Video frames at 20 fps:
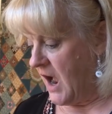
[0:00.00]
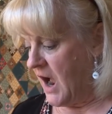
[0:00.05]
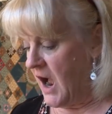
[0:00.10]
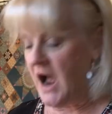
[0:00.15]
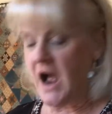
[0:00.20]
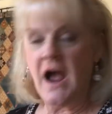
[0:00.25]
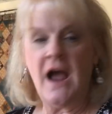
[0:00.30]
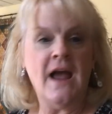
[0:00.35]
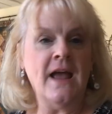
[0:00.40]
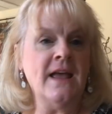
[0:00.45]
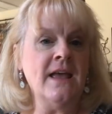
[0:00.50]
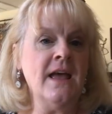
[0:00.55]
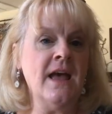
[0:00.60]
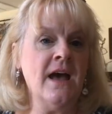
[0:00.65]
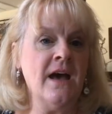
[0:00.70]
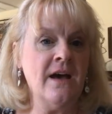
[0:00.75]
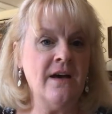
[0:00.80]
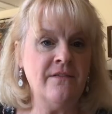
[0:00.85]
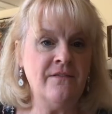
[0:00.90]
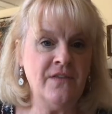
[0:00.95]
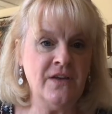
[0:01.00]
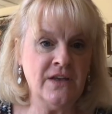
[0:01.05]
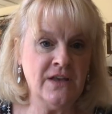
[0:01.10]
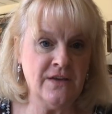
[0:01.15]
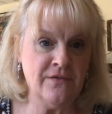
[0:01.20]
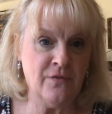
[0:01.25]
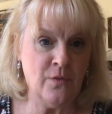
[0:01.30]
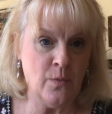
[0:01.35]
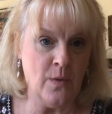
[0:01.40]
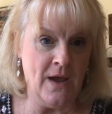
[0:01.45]
I have a
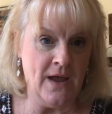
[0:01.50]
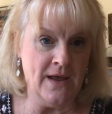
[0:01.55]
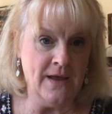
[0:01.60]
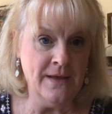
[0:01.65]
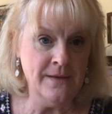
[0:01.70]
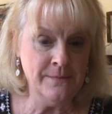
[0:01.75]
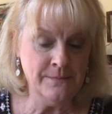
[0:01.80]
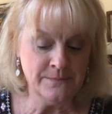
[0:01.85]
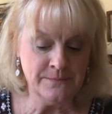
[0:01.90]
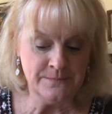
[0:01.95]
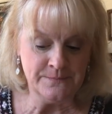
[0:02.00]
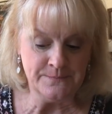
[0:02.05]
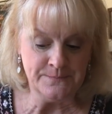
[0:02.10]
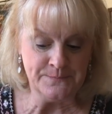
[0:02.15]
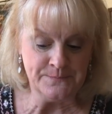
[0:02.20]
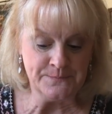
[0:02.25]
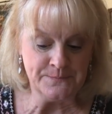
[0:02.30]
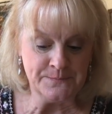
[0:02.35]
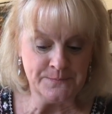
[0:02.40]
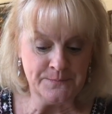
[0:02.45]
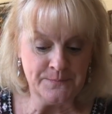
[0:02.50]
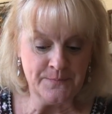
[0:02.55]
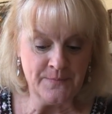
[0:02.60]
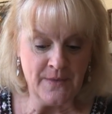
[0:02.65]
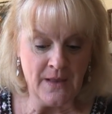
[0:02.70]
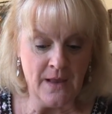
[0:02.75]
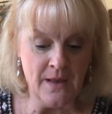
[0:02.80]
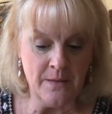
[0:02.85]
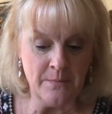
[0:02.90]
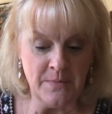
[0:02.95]
giveaway
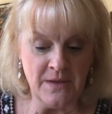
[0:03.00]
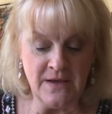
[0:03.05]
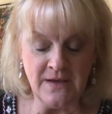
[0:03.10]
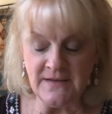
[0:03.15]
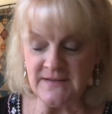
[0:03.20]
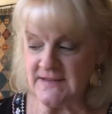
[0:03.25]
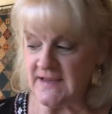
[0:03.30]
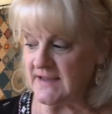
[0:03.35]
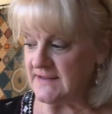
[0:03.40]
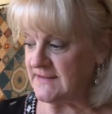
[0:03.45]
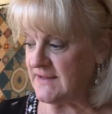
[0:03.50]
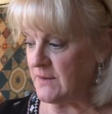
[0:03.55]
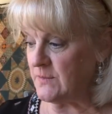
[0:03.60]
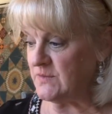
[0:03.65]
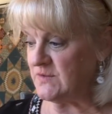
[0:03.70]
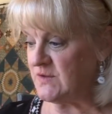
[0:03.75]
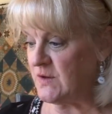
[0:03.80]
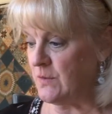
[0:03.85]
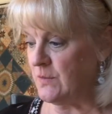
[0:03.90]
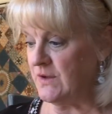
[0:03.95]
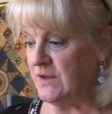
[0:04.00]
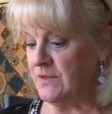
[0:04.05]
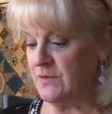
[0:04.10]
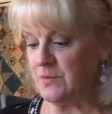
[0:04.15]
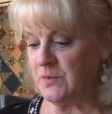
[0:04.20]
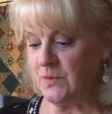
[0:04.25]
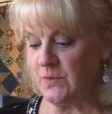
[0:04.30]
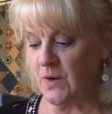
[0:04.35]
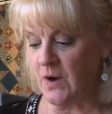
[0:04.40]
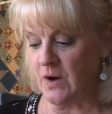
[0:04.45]
because as I was going
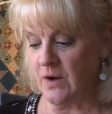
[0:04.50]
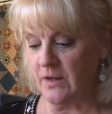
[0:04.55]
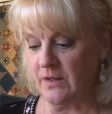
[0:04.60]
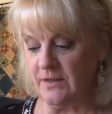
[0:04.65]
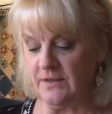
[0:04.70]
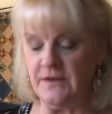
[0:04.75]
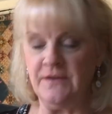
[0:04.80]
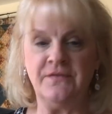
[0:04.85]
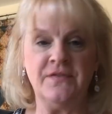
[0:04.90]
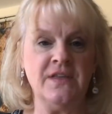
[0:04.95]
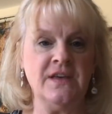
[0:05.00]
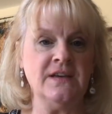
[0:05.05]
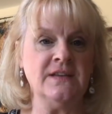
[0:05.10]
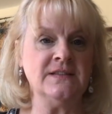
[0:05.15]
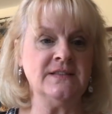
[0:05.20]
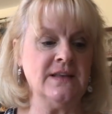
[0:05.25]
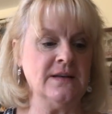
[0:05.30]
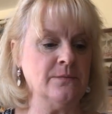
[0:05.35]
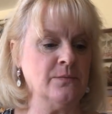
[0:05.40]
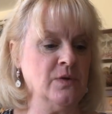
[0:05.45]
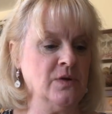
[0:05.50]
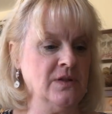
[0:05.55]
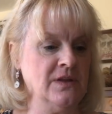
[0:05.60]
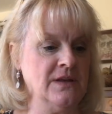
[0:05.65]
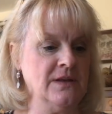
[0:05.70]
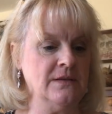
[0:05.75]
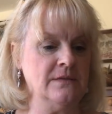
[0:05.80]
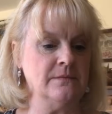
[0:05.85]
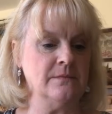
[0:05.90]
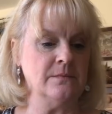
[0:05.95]
through all of this and
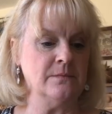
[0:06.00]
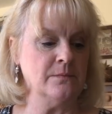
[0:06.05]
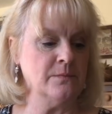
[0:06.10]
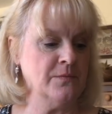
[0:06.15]
really